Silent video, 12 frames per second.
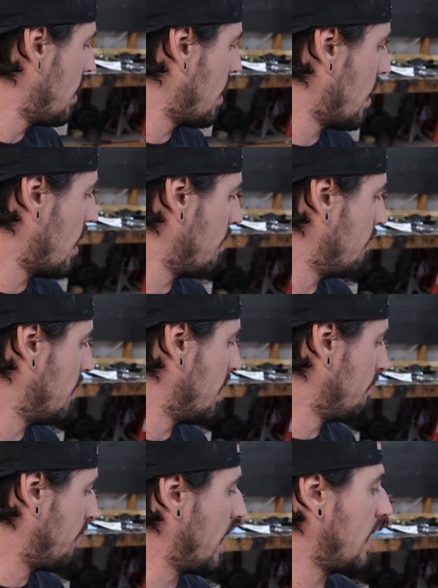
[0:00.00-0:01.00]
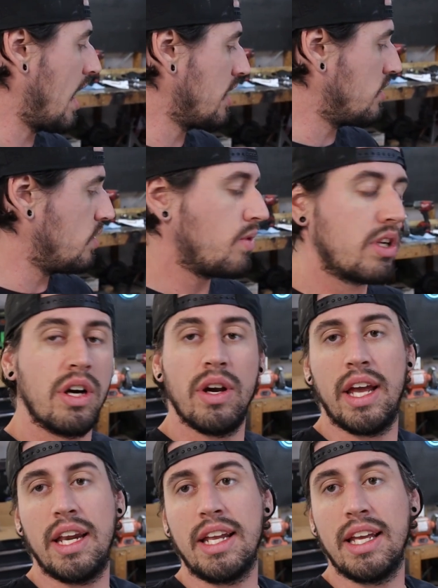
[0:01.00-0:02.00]
But I do wanna go
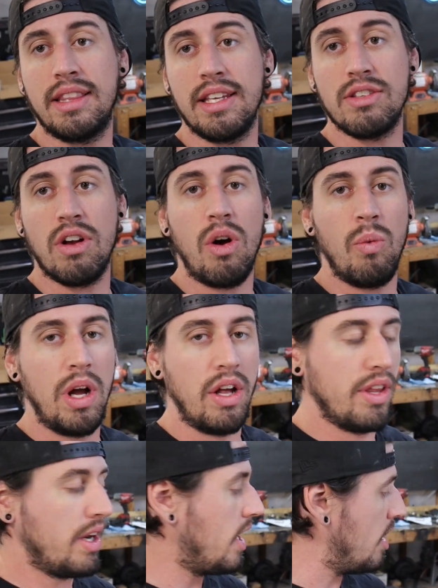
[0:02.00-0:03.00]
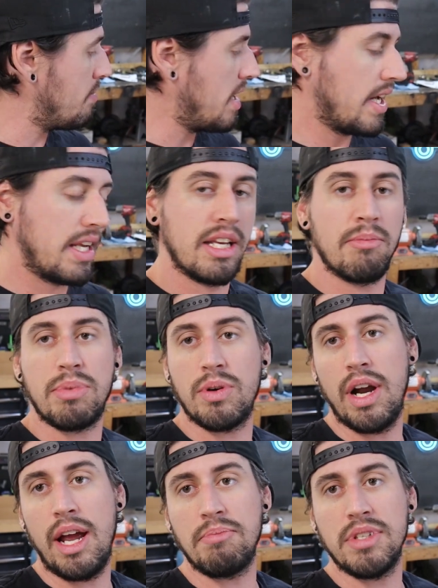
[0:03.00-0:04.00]
ahead and get these all welded up and get them
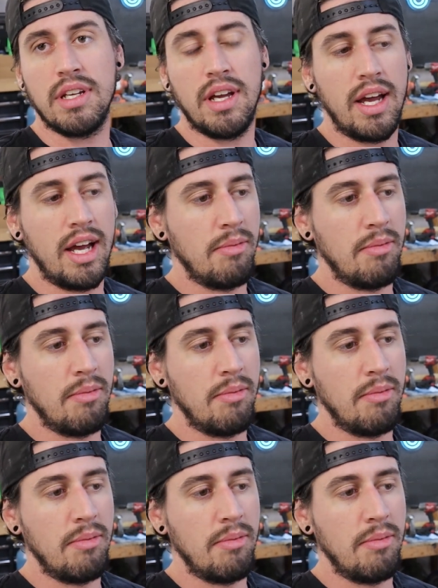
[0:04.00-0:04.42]
prepped,